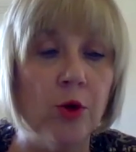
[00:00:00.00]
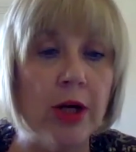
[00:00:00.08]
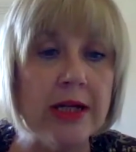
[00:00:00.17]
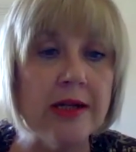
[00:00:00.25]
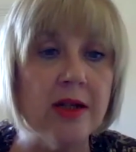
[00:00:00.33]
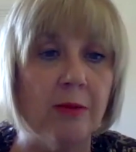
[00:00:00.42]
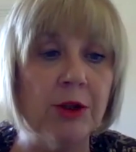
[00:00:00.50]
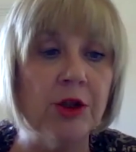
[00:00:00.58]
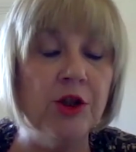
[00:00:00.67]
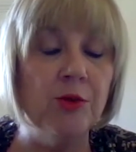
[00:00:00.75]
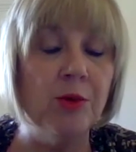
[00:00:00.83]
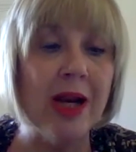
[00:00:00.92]
is someone
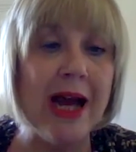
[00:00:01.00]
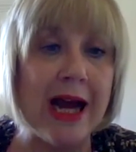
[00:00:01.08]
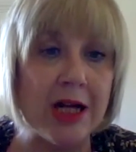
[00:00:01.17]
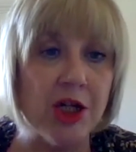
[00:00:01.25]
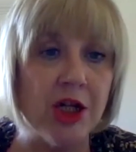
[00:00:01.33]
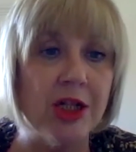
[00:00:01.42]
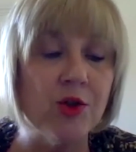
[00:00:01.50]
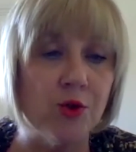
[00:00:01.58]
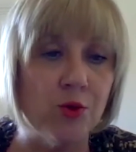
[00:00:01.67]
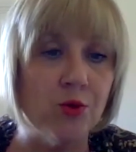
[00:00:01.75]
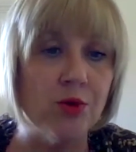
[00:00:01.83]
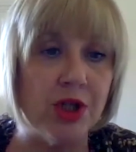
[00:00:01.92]
who will actually
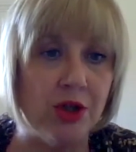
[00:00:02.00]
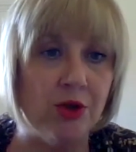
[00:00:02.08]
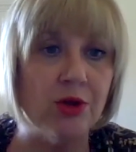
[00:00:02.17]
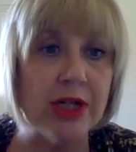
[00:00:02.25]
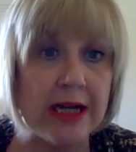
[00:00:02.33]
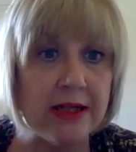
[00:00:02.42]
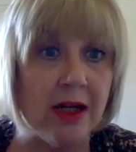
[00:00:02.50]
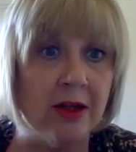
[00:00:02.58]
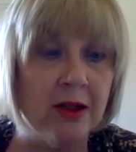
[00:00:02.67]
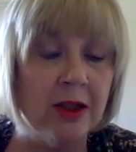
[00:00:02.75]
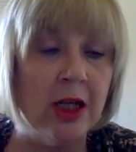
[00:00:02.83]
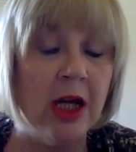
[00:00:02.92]
talk to your debtor,
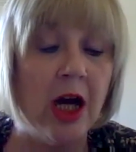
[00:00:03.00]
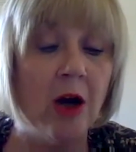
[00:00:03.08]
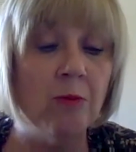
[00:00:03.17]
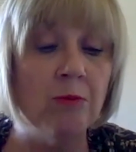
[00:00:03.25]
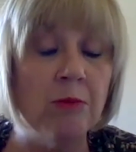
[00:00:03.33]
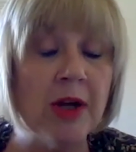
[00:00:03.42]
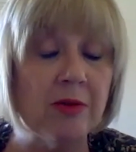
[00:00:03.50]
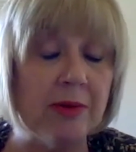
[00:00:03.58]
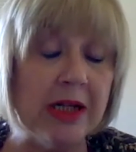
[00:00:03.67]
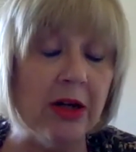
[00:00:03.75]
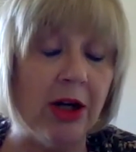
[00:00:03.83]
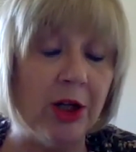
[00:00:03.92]
and whether
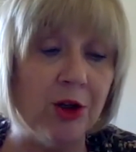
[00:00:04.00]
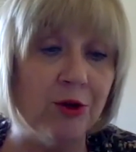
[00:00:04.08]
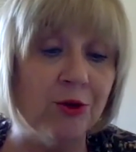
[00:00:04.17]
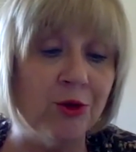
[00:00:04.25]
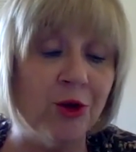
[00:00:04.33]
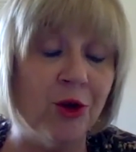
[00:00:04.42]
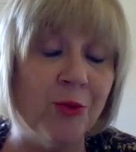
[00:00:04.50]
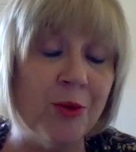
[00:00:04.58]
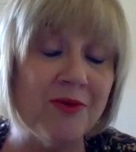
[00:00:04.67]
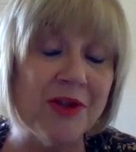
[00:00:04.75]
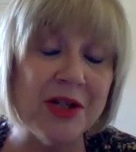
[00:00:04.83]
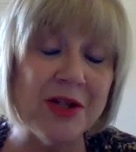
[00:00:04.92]
we like it or not,
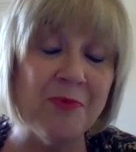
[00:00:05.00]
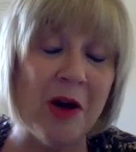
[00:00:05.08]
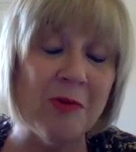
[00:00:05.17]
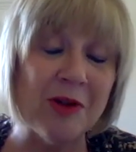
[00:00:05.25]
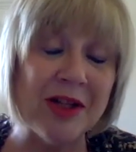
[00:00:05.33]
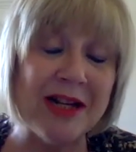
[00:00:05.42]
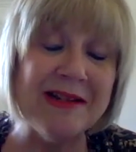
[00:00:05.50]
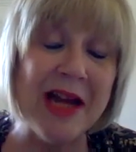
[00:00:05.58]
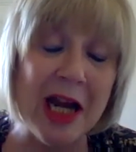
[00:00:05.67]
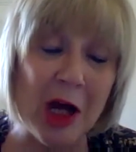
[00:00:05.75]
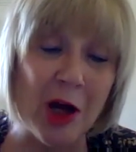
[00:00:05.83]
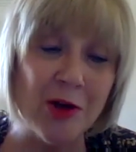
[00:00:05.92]
whether despite what they
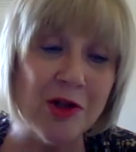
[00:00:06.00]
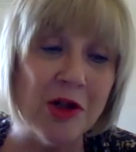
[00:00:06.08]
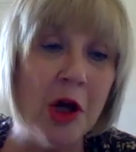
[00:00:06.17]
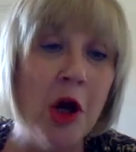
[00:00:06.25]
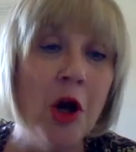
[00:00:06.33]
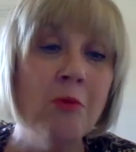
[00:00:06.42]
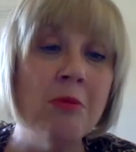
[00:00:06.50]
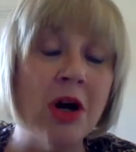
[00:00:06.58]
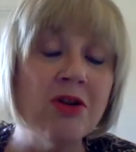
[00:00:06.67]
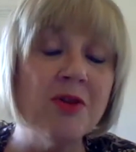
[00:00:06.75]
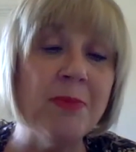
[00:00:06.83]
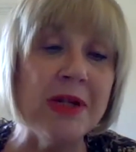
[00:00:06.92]
tell us,
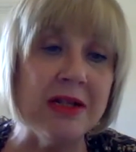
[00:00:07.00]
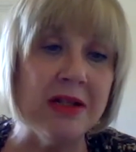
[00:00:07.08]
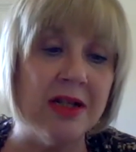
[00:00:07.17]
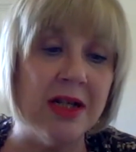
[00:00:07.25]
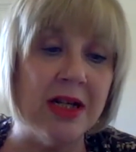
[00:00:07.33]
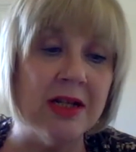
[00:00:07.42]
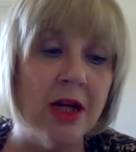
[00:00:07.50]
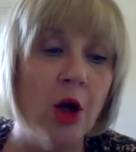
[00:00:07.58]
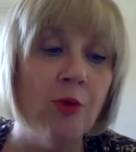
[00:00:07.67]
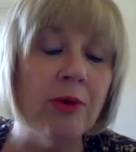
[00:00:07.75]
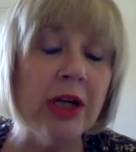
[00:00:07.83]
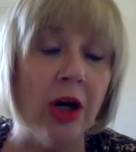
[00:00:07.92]
most businesses,
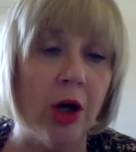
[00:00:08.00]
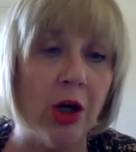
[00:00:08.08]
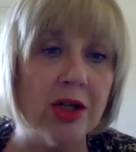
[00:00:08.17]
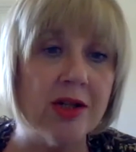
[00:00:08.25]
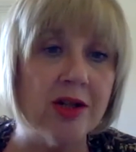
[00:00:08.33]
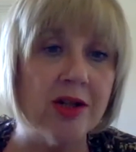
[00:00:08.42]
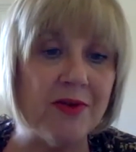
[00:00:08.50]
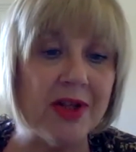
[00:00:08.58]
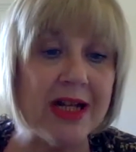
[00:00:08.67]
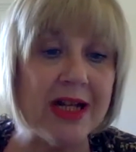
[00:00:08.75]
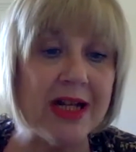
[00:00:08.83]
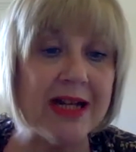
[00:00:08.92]
regardless of whether
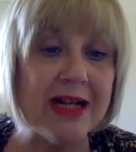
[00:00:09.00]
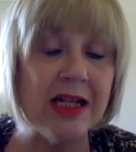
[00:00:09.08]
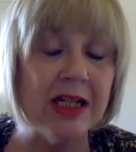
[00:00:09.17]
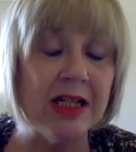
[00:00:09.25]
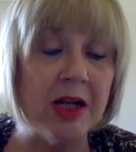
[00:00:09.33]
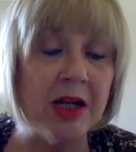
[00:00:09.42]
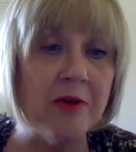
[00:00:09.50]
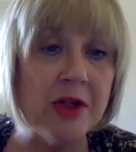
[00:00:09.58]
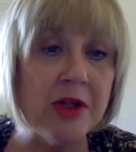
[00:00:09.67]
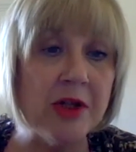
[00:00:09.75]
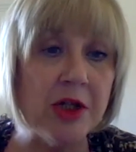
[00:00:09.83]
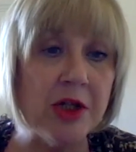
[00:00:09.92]
they're sat in their
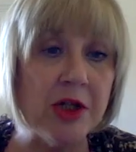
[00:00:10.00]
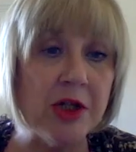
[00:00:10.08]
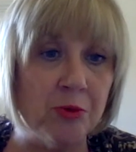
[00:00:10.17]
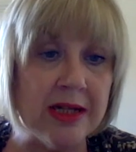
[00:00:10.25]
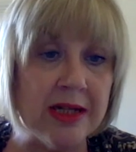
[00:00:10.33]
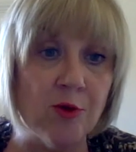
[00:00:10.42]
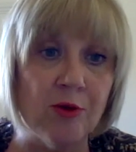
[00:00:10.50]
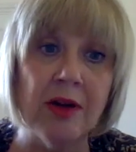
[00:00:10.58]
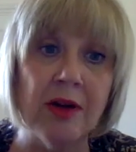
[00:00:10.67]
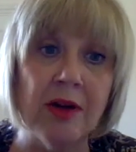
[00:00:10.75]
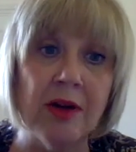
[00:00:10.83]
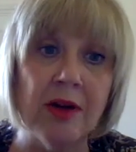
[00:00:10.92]
original business or
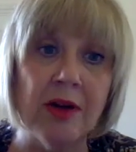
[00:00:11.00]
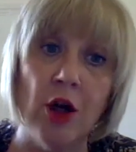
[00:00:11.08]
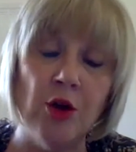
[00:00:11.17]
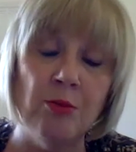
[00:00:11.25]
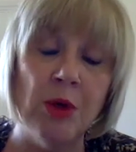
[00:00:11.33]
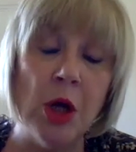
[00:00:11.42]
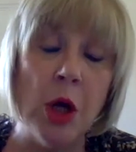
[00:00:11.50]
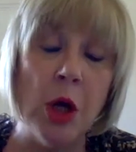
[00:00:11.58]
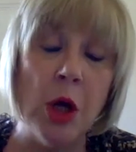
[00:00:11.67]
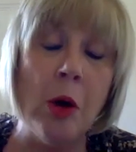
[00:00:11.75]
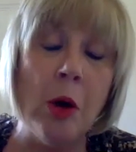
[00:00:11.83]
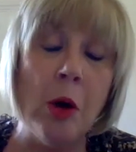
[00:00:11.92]
they're at home,
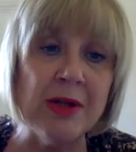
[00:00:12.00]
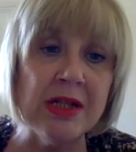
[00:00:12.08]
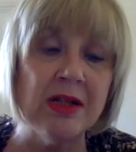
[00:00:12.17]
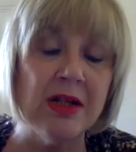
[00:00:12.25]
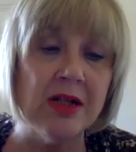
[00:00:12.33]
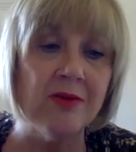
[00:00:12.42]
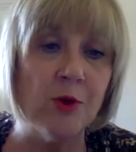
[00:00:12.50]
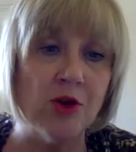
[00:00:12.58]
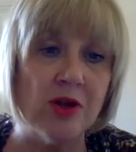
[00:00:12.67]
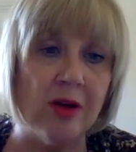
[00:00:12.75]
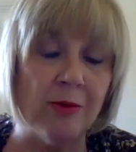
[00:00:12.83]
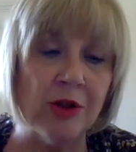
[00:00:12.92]
most businesses have got
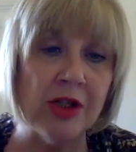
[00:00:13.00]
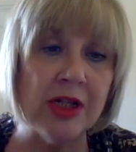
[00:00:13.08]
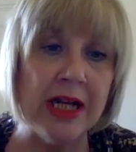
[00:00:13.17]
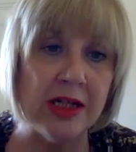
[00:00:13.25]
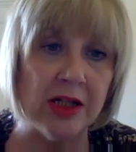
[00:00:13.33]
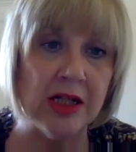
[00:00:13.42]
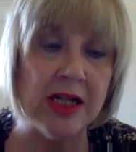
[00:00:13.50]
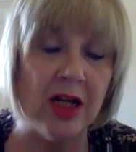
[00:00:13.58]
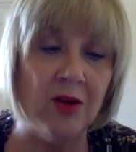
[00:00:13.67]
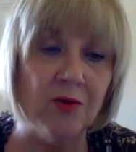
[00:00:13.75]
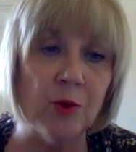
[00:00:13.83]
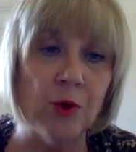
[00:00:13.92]
someone at the end of the
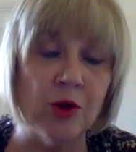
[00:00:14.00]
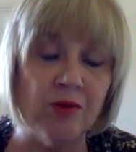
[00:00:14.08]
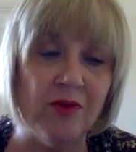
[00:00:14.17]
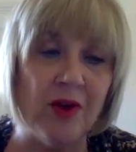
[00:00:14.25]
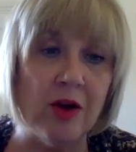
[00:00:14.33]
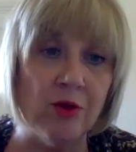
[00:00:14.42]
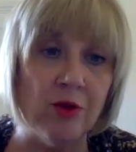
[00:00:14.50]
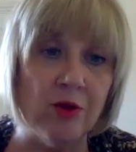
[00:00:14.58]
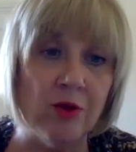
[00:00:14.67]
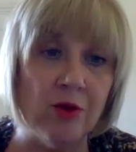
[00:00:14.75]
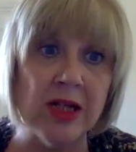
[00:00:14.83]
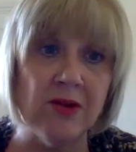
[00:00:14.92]
telephone or at
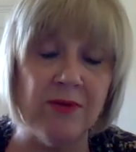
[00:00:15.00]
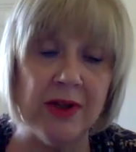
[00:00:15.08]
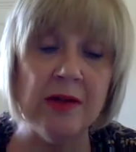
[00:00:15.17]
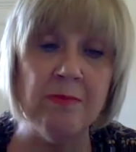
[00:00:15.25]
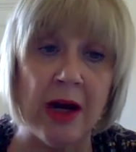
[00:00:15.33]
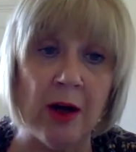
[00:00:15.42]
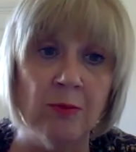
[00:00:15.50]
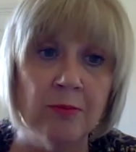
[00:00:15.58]
the end of an email.